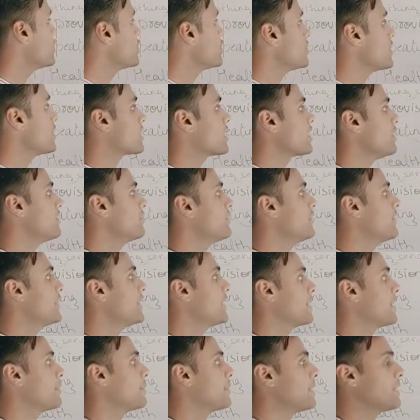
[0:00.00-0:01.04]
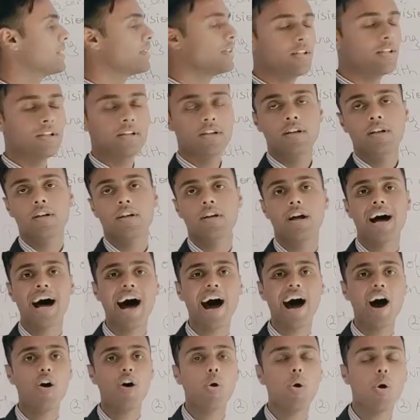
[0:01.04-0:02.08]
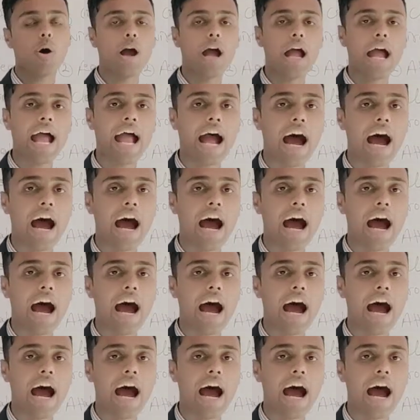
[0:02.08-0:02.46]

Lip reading: to the comfortable. How